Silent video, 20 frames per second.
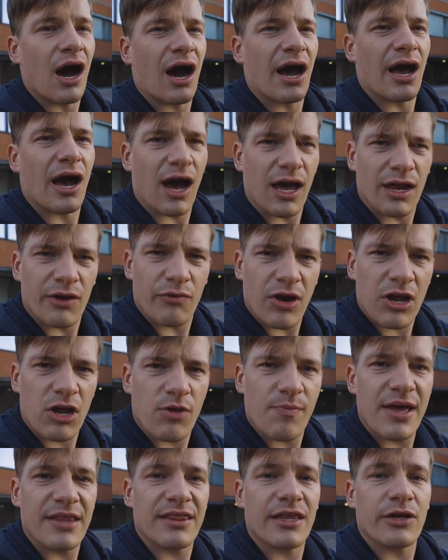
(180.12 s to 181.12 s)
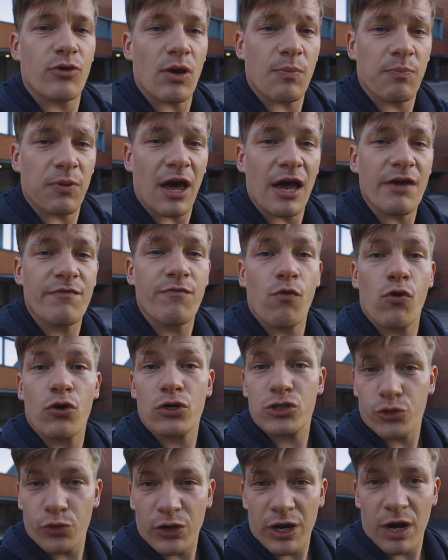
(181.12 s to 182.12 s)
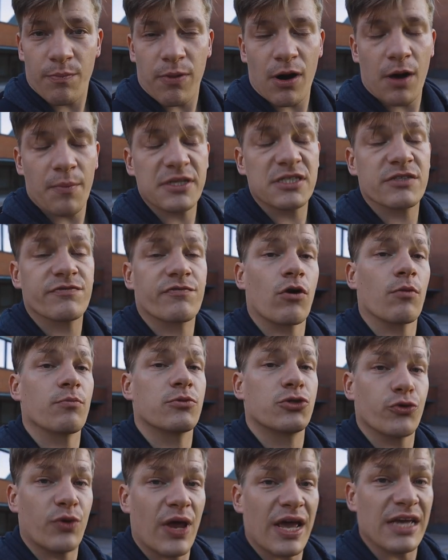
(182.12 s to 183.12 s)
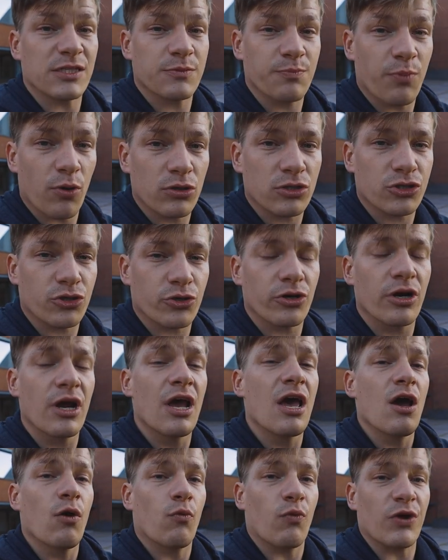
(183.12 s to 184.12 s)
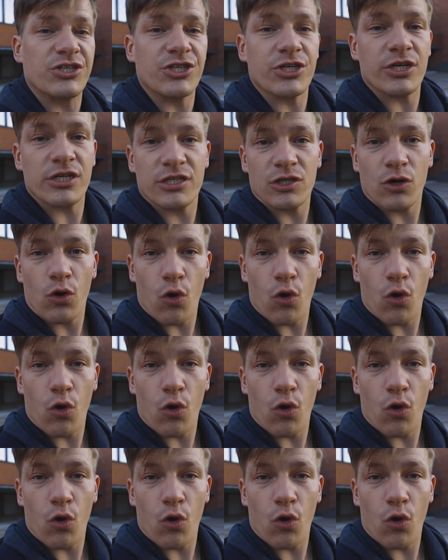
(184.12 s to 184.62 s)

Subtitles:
I highly recommend that you apply for student apartments from today's sponsor, which is